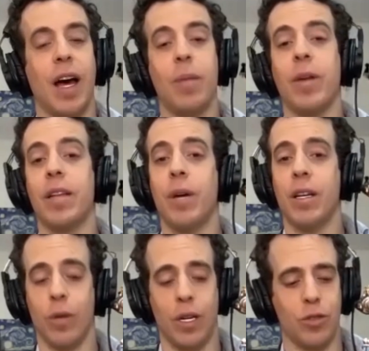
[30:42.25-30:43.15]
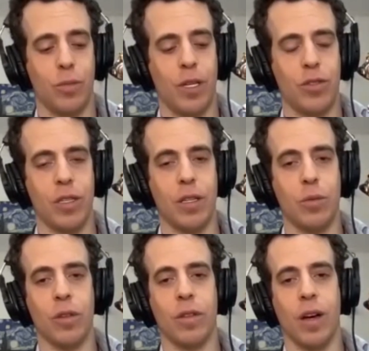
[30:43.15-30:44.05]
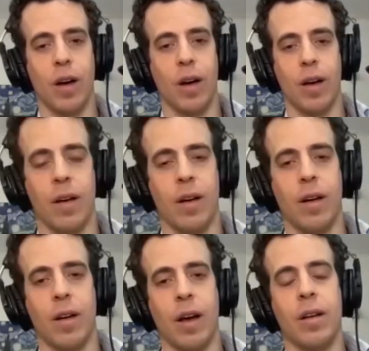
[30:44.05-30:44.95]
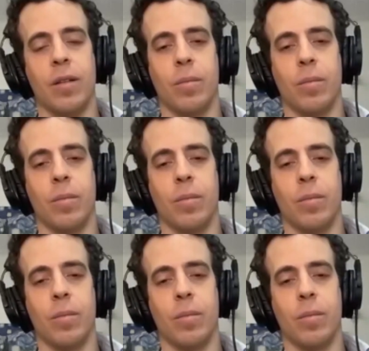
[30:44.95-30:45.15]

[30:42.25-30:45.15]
I played, by the way, I should mention, it was Rag